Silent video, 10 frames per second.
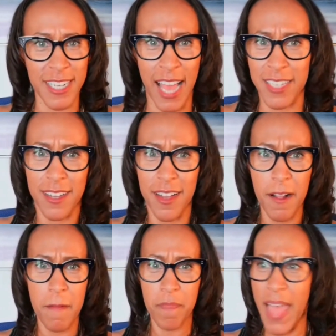Like,
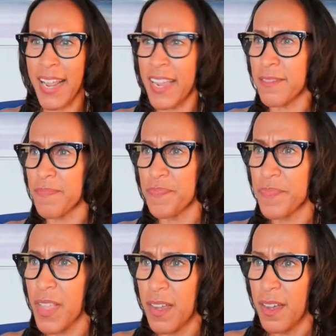that ain't,
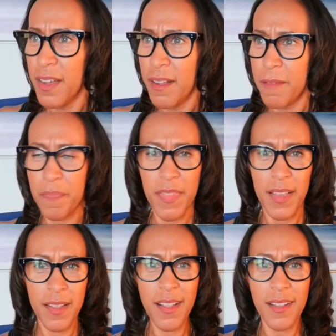
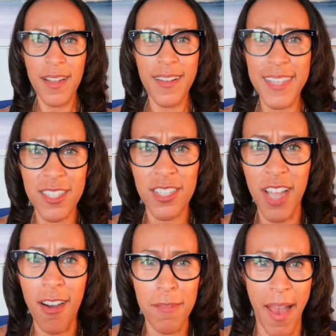let's just
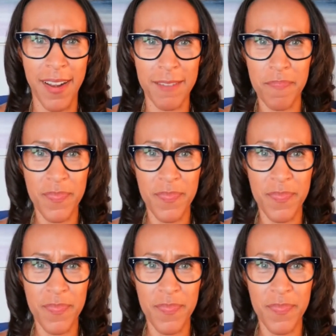talk about it.